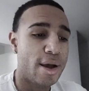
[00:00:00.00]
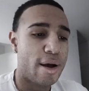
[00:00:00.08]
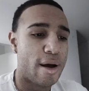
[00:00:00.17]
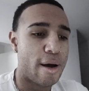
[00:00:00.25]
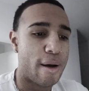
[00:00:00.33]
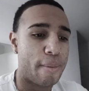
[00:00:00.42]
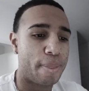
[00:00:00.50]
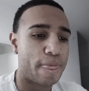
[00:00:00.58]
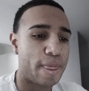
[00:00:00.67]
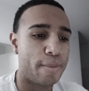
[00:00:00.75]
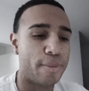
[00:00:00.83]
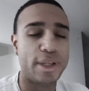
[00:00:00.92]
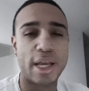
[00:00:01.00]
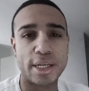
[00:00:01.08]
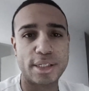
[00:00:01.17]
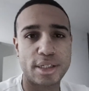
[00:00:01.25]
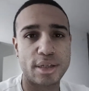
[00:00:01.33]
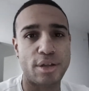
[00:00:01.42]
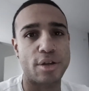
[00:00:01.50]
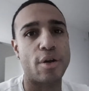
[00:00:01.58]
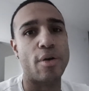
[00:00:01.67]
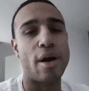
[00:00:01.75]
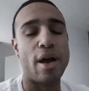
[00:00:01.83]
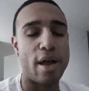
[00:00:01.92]
But yes,
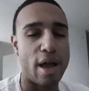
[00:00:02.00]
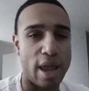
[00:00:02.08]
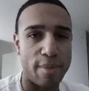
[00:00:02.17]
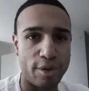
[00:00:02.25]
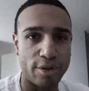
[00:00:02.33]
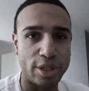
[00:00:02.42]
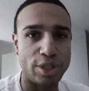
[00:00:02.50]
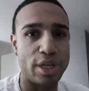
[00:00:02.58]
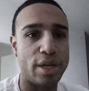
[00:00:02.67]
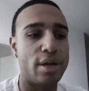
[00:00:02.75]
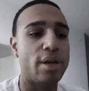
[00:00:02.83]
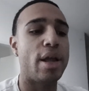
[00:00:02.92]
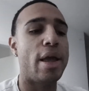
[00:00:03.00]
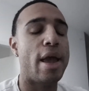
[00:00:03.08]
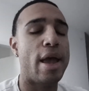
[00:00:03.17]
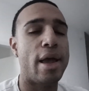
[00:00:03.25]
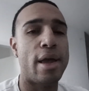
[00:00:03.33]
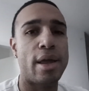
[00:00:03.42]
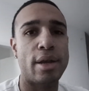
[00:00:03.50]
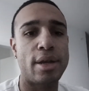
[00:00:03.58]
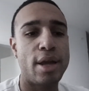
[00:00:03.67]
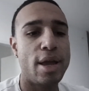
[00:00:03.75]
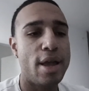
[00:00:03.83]
I am a Christian, and